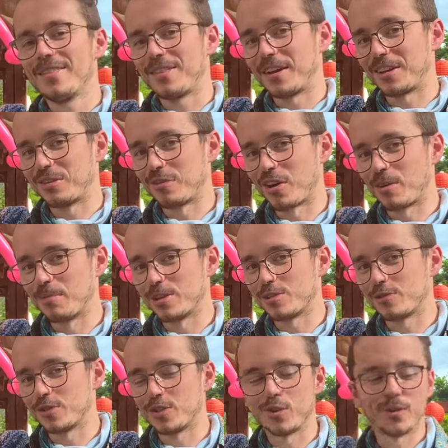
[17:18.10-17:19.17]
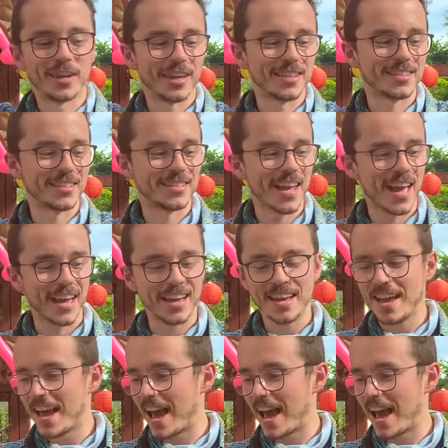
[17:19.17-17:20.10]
Thank you very much for tuning in today